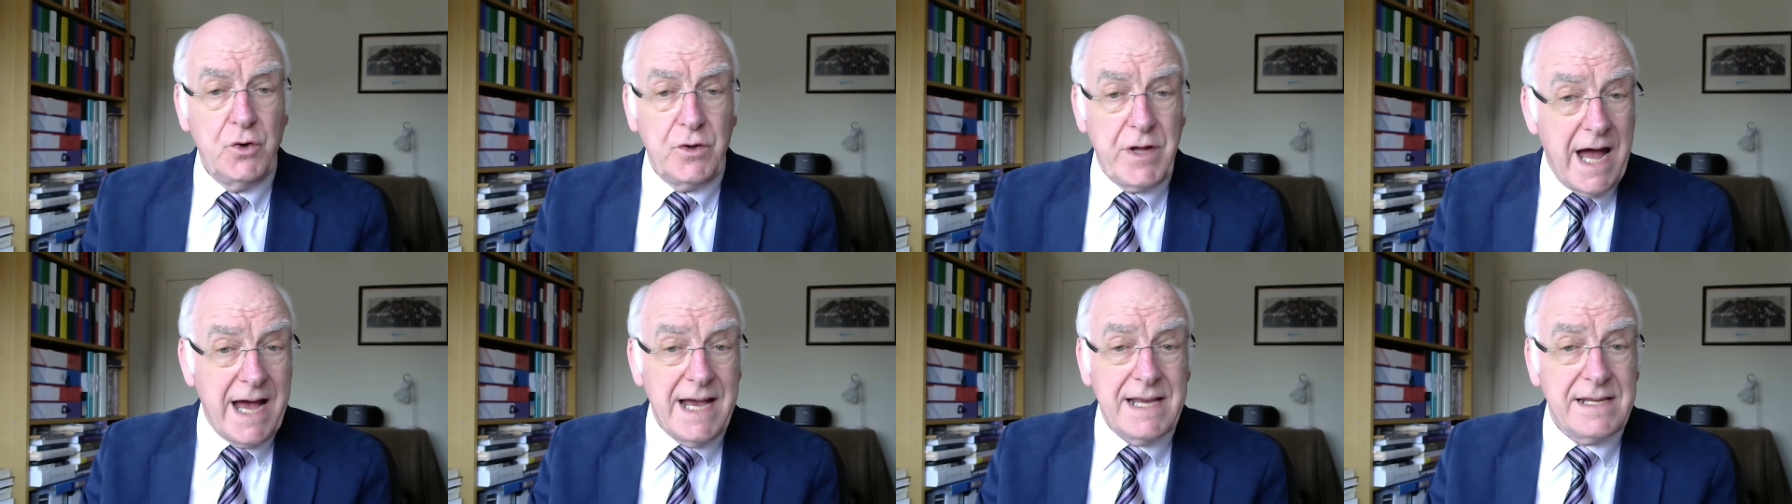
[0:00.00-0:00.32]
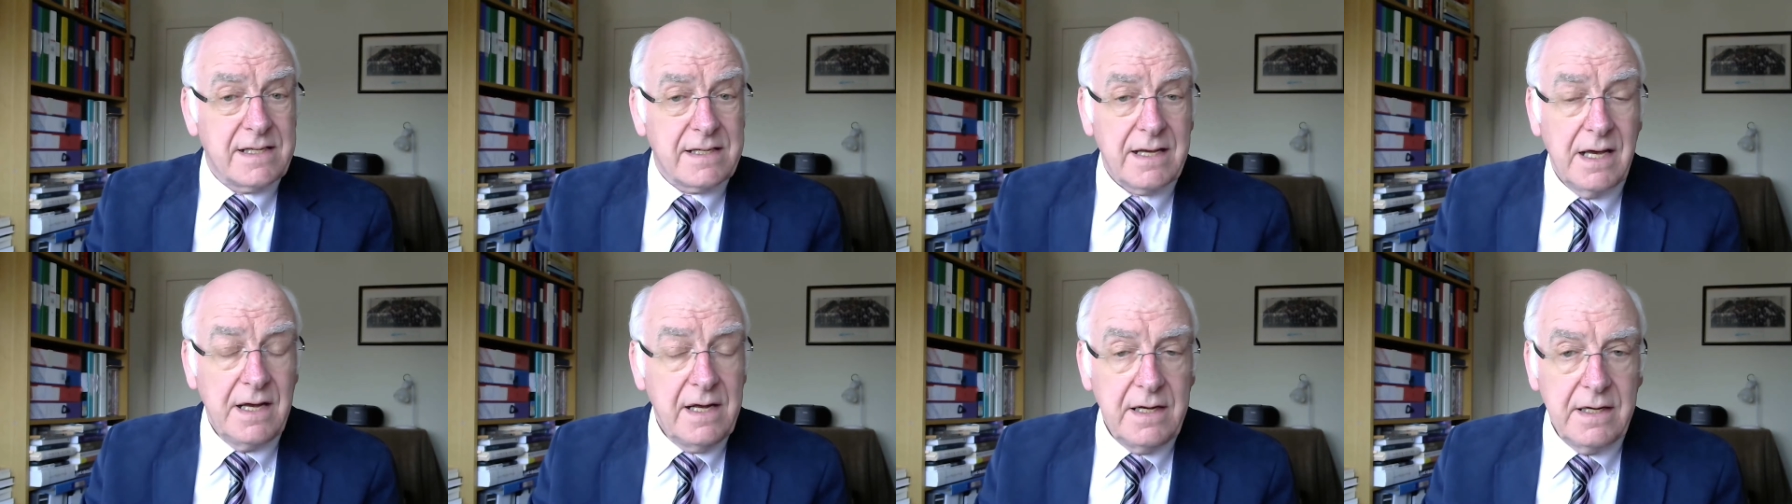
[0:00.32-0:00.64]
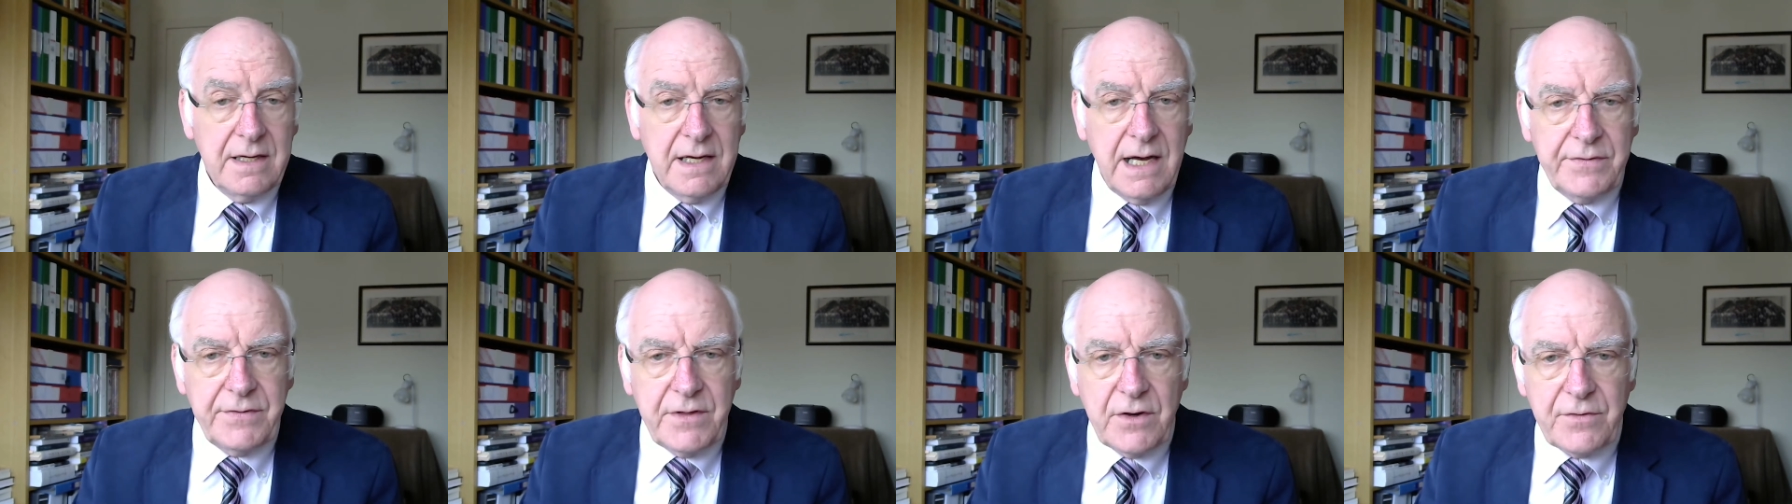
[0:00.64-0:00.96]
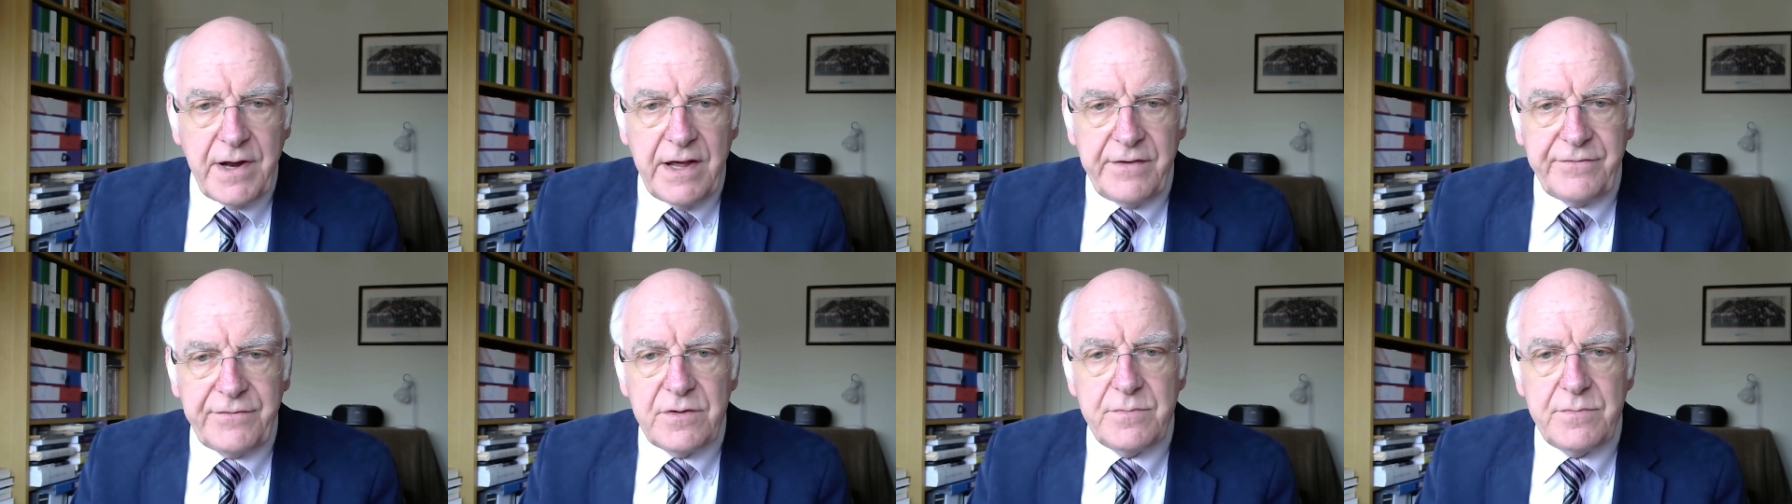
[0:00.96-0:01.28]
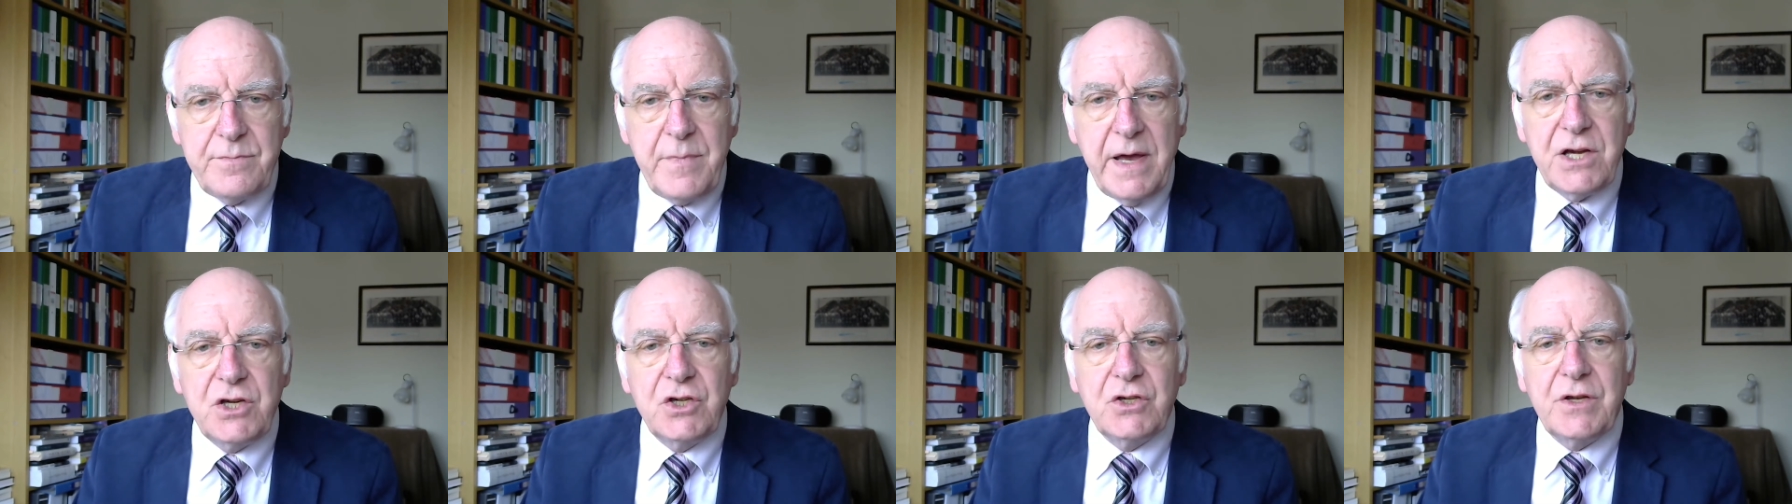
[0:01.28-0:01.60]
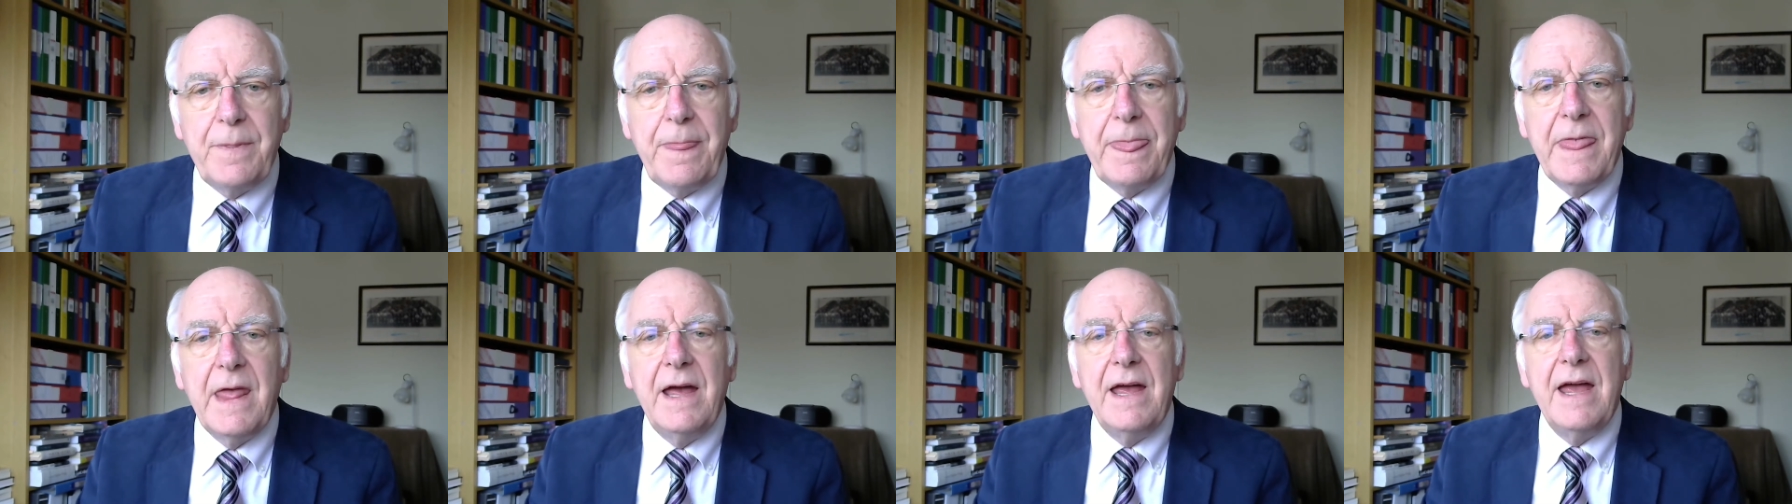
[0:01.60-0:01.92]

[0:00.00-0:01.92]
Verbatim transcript: as at the Reformation,